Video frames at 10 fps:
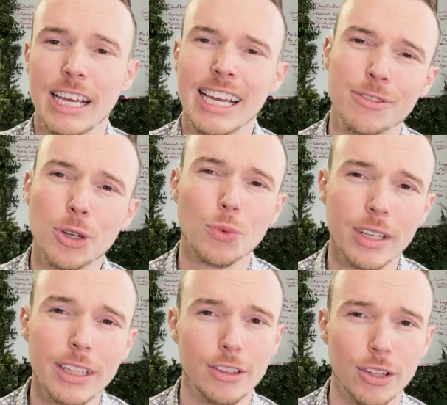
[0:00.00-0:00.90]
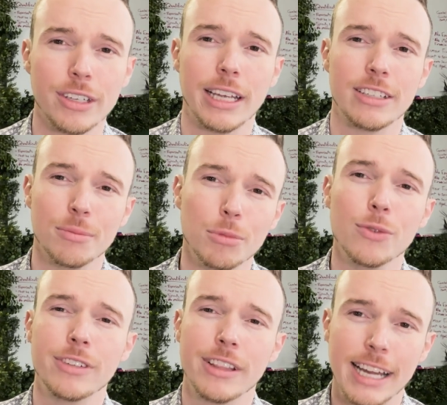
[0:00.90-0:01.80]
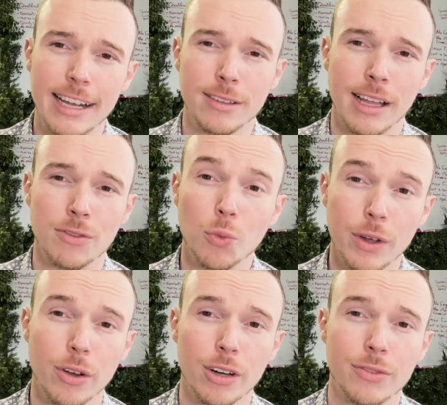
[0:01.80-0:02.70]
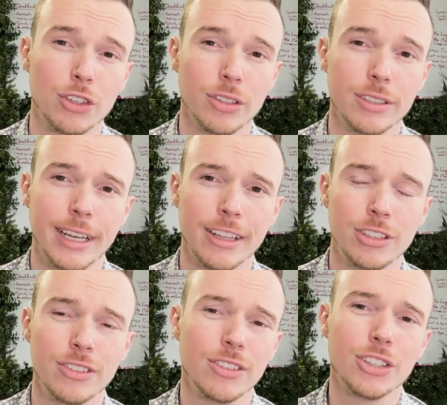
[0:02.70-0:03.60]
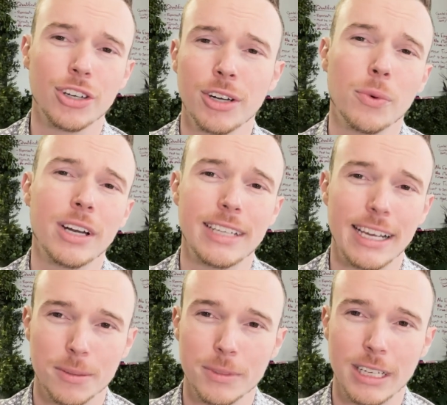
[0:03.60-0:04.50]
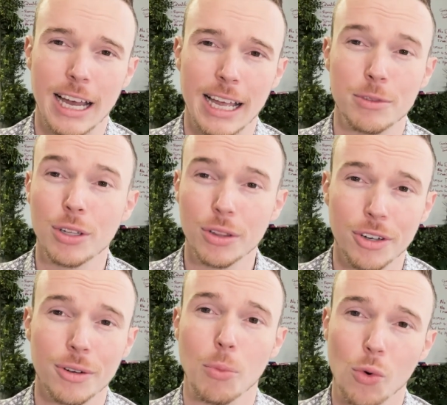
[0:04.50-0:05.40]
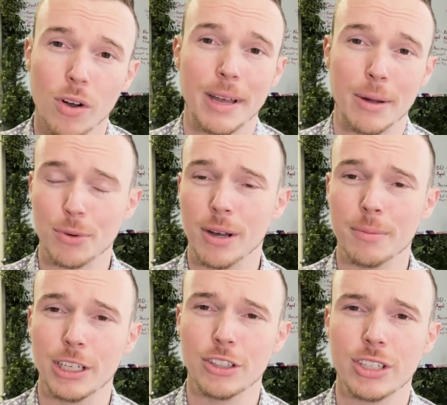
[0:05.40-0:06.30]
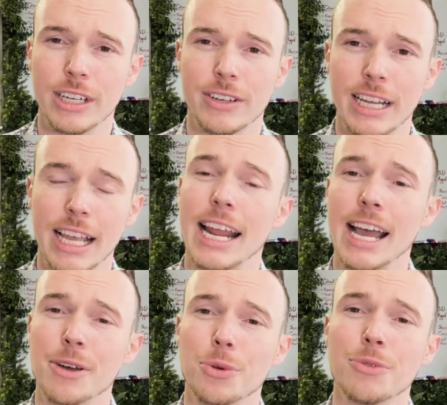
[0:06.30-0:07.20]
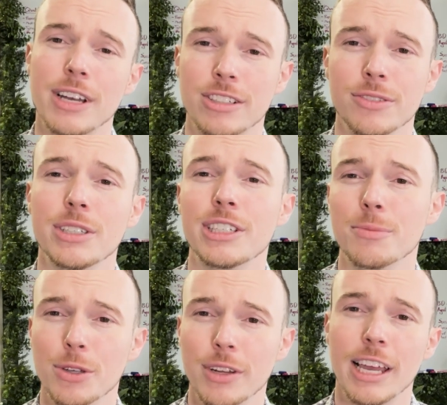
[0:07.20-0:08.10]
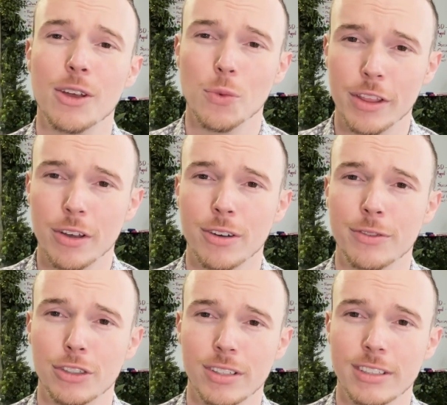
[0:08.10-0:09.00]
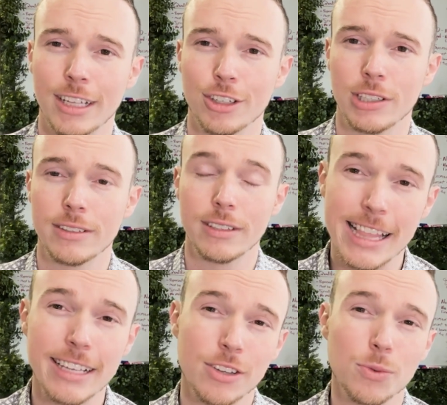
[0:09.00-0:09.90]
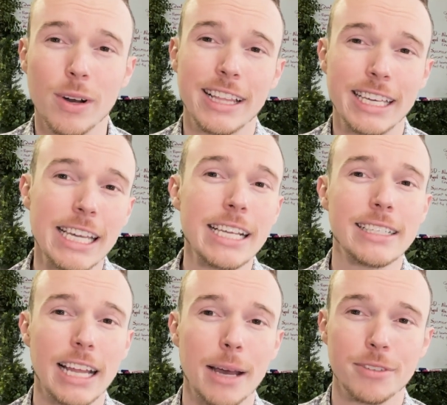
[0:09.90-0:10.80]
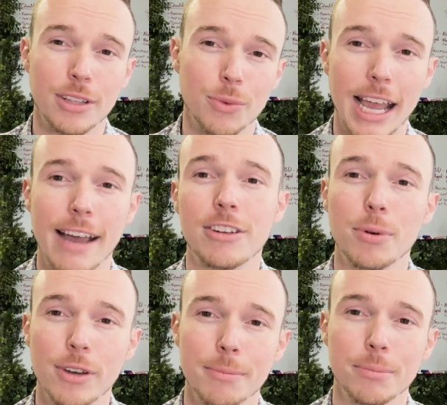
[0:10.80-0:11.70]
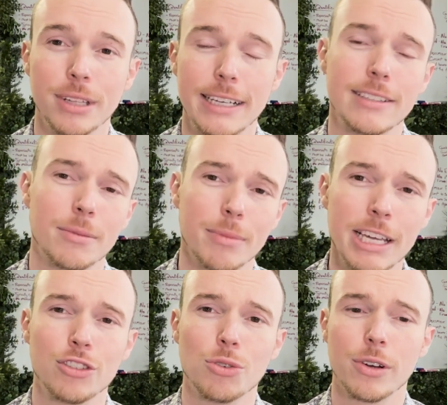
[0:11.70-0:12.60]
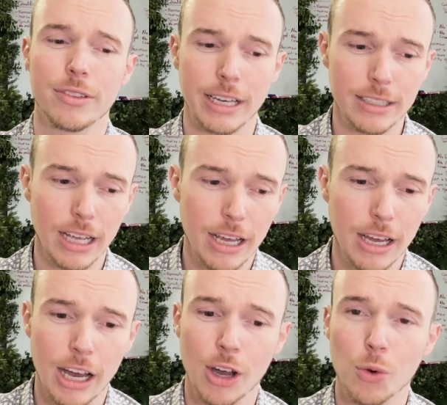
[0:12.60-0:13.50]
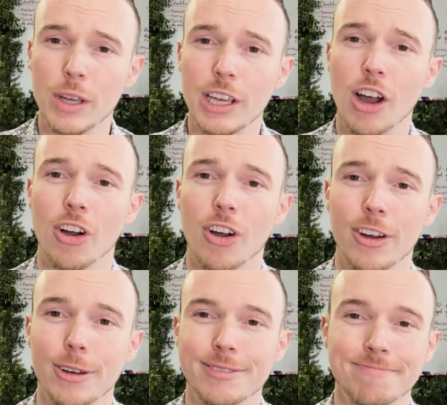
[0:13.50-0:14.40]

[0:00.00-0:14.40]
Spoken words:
If you're really looking to move to the next level with artificial intelligence, you're going to want to take some time to learn more about prompt engineering and how to effectively communicate with artificial intelligence. This is one of the key steps that we have to put in place to make sure that we are